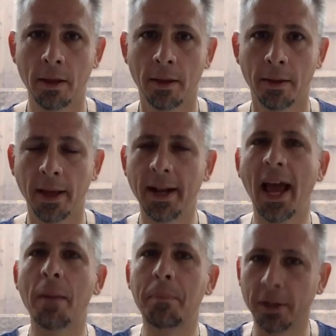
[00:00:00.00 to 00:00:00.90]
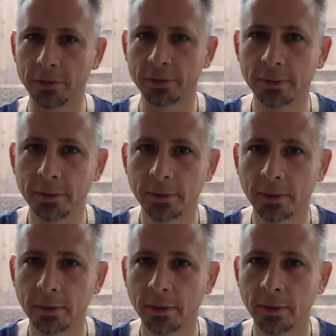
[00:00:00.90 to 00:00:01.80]
That happens,
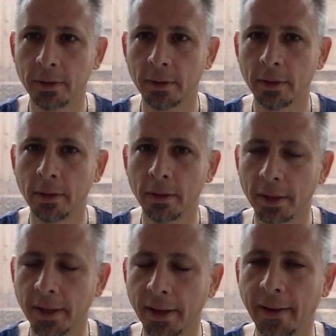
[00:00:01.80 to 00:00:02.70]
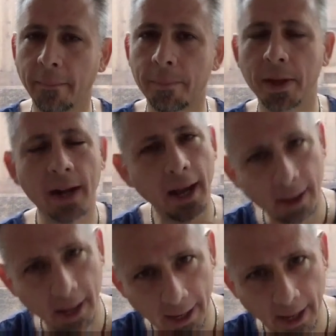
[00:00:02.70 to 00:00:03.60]
okay? And
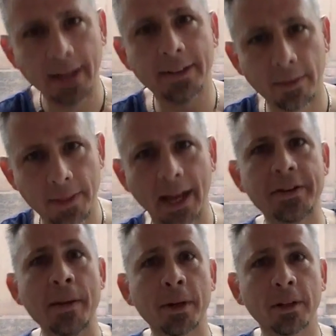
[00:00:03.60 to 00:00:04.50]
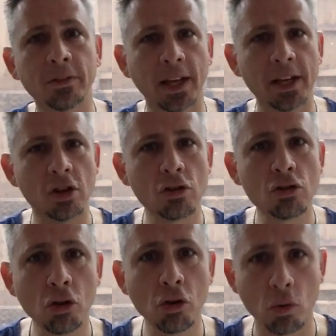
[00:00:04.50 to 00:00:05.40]
I did that demonization
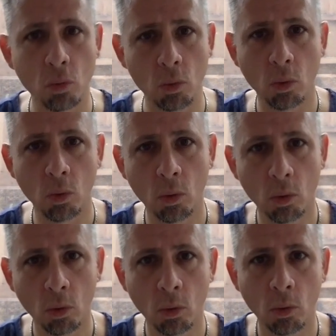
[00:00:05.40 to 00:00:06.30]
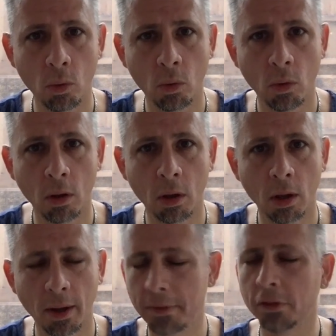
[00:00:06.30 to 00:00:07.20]
too.
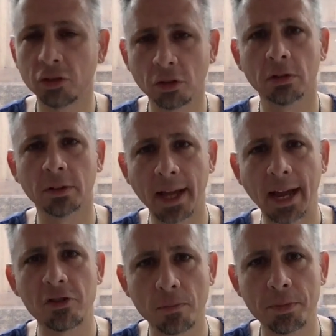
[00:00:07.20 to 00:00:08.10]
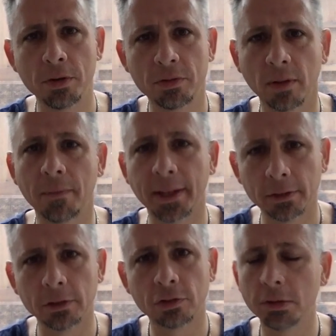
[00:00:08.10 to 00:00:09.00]
And there are certainly attributes of the
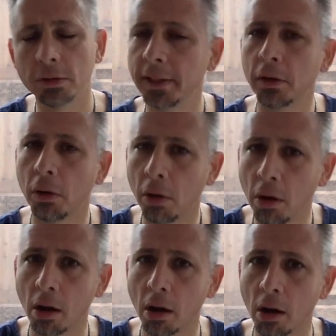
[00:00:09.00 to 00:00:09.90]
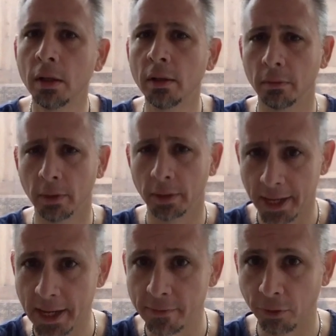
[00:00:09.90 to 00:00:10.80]
industry that are
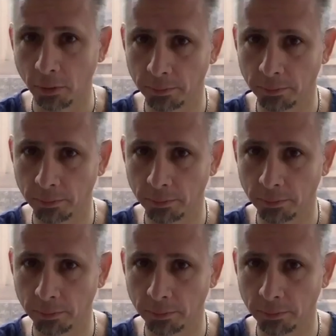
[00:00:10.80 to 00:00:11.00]
evil.